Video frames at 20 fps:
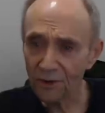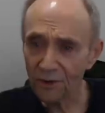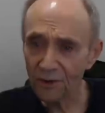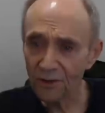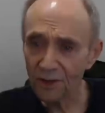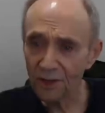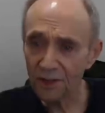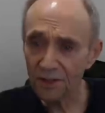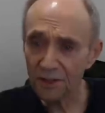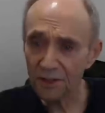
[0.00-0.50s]
the
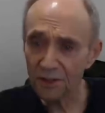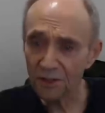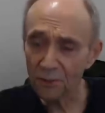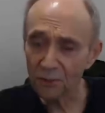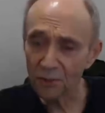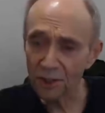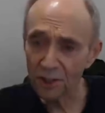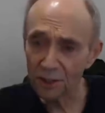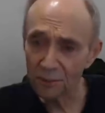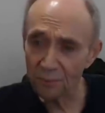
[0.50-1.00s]
things
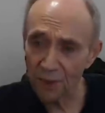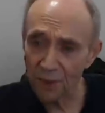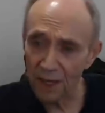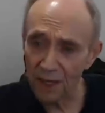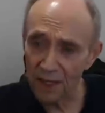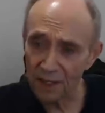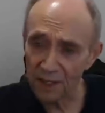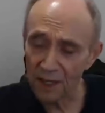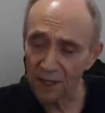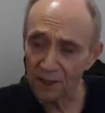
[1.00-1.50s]
that we
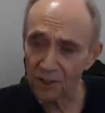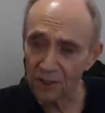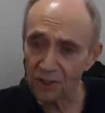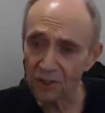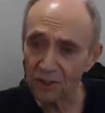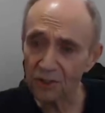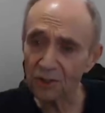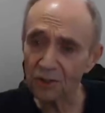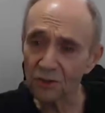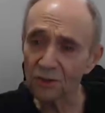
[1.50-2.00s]
pay
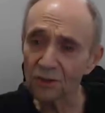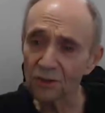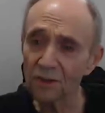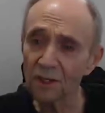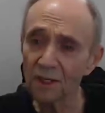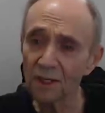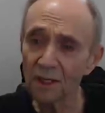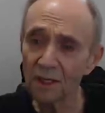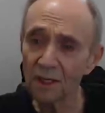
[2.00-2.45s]
attention to